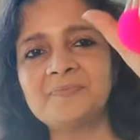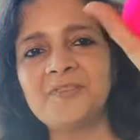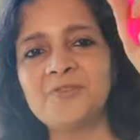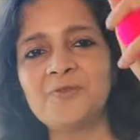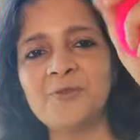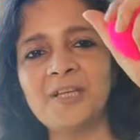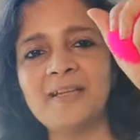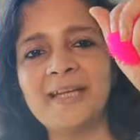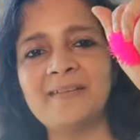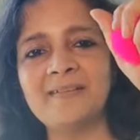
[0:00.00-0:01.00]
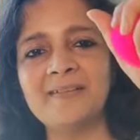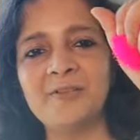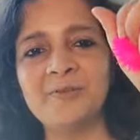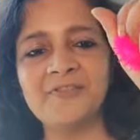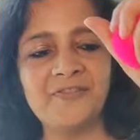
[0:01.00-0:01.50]
So can get
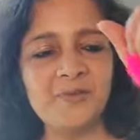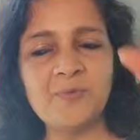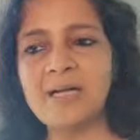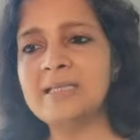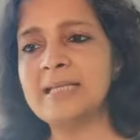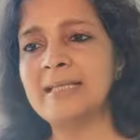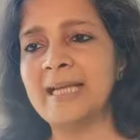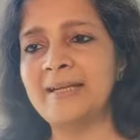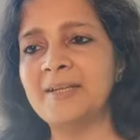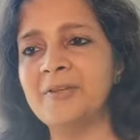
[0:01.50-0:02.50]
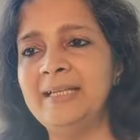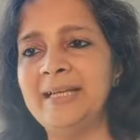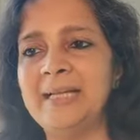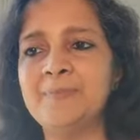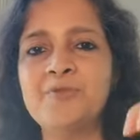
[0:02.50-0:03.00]
different ones, and that can
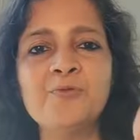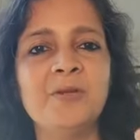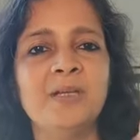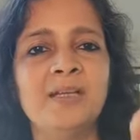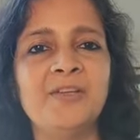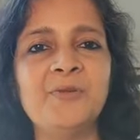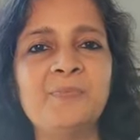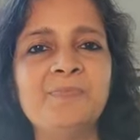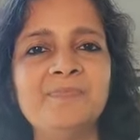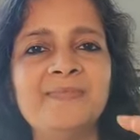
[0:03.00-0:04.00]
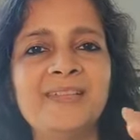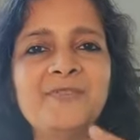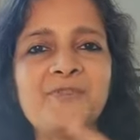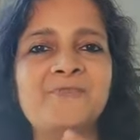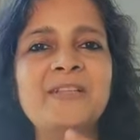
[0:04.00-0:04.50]
really help to
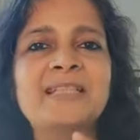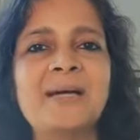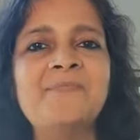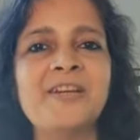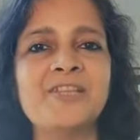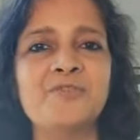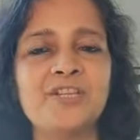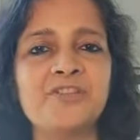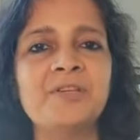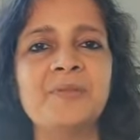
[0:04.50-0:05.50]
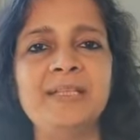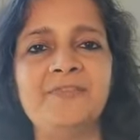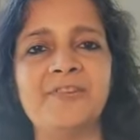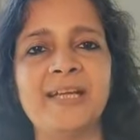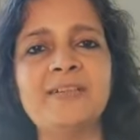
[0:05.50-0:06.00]
with some frustration
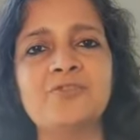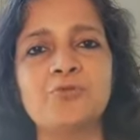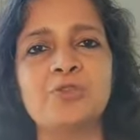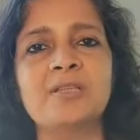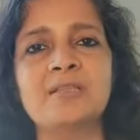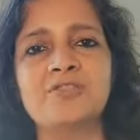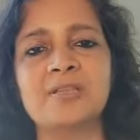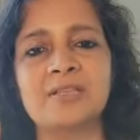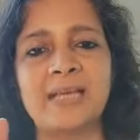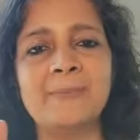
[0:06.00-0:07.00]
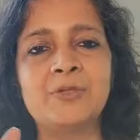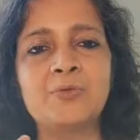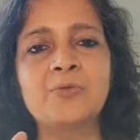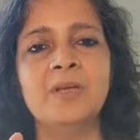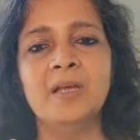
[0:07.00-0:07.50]
relief, right? So this just helps
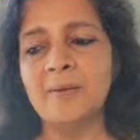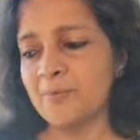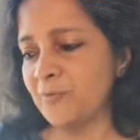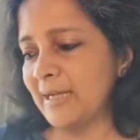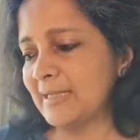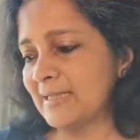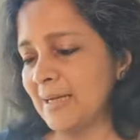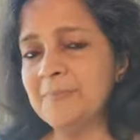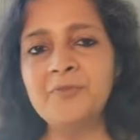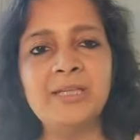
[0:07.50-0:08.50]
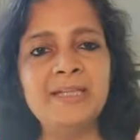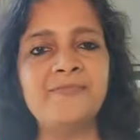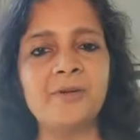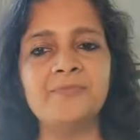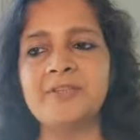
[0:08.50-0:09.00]
to provide some
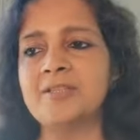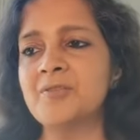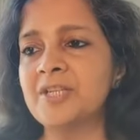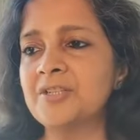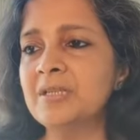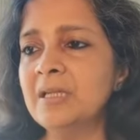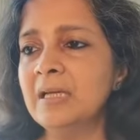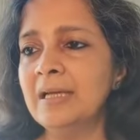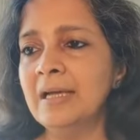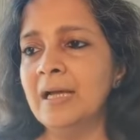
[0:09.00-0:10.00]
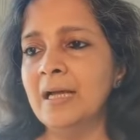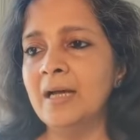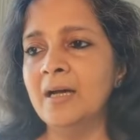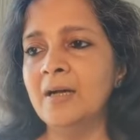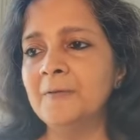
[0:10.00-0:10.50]
relief from frustration,
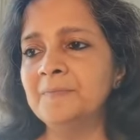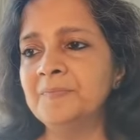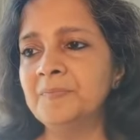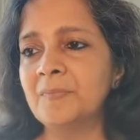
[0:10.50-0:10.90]
and